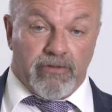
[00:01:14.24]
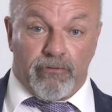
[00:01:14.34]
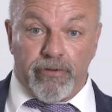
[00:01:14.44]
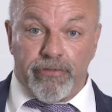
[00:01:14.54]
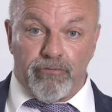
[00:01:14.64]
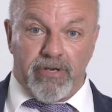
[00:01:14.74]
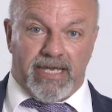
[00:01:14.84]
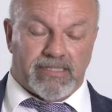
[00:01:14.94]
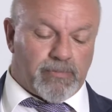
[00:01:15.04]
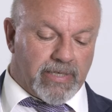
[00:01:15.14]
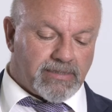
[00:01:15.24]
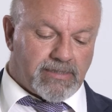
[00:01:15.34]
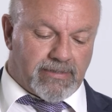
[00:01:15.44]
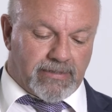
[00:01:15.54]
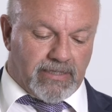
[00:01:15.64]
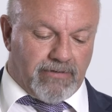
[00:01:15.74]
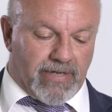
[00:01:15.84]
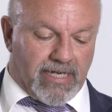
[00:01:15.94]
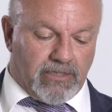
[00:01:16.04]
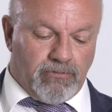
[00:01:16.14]
There are three aspects that I
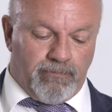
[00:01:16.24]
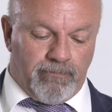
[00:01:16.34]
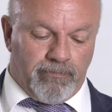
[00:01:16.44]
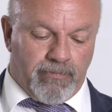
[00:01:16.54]
value.